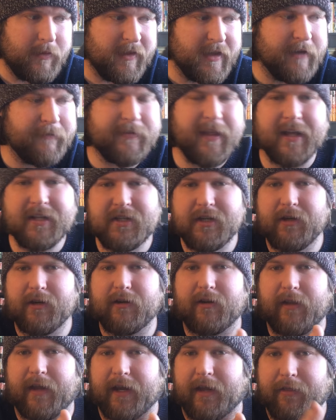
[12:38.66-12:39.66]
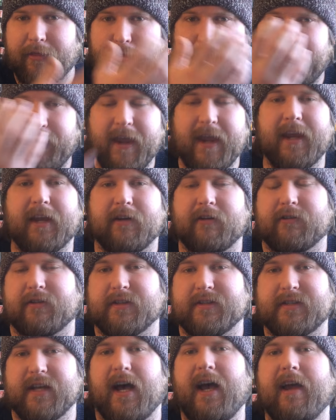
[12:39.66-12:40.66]
If that's your, like, thing and your
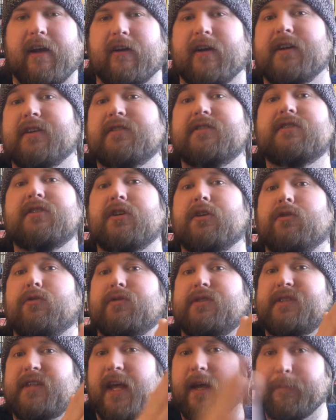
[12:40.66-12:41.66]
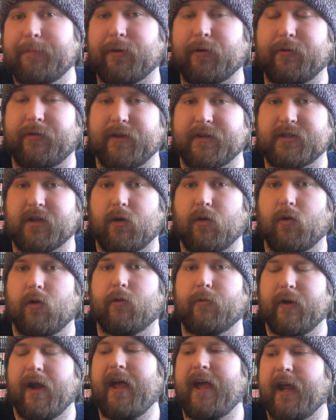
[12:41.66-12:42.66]
desire is to sample this
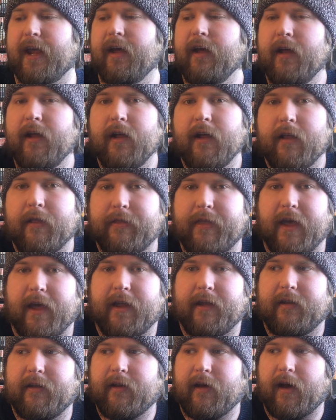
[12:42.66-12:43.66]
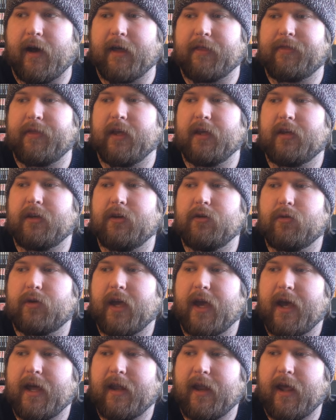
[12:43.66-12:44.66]
whole array, then I think you
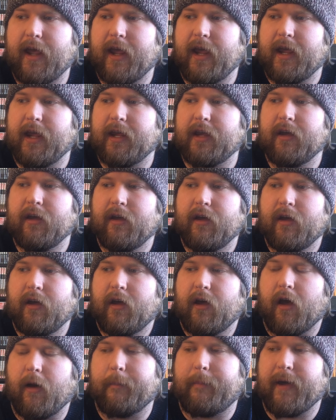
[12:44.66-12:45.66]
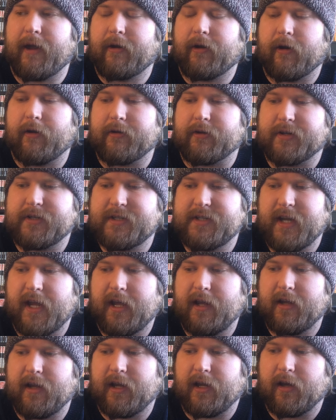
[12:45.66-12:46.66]
get a better
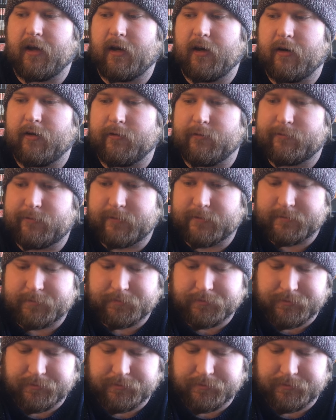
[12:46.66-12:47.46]
understanding of